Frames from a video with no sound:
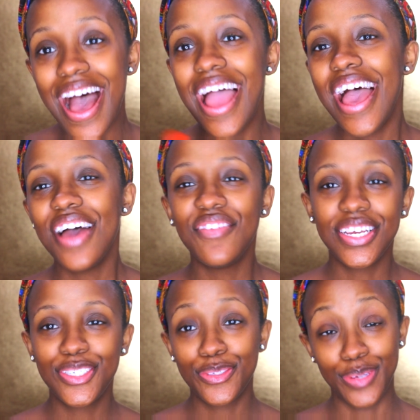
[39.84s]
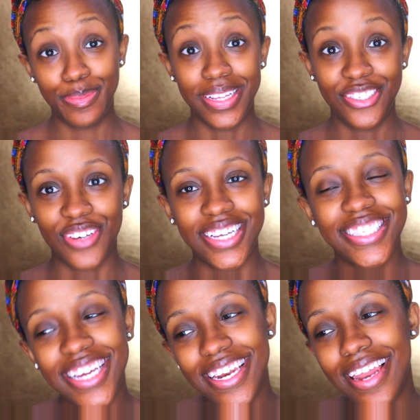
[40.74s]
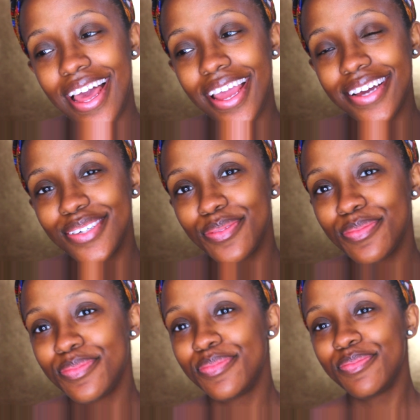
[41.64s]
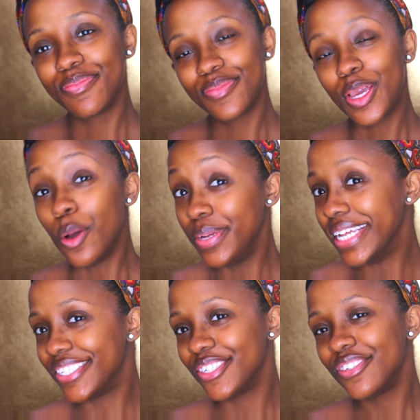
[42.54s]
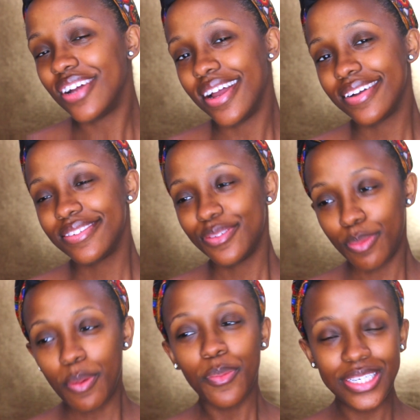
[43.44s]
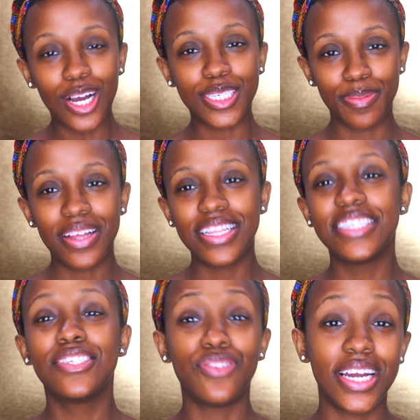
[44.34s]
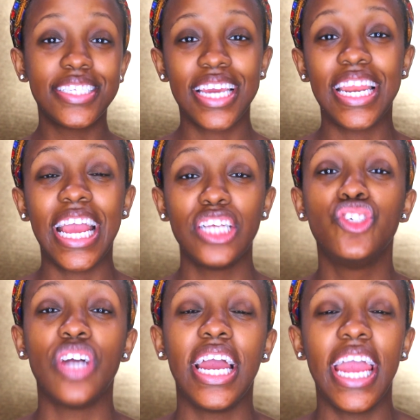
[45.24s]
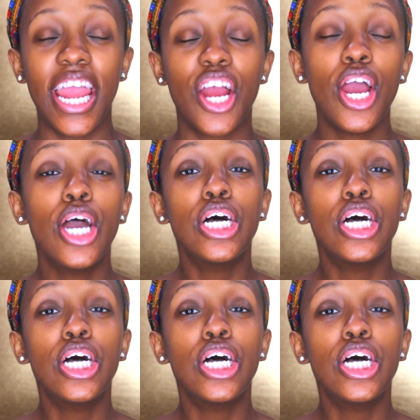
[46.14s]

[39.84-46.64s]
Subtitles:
I have extremely dry skin, like Gobi Desert dry. Remember, we talked about this, dry skin and dry hair.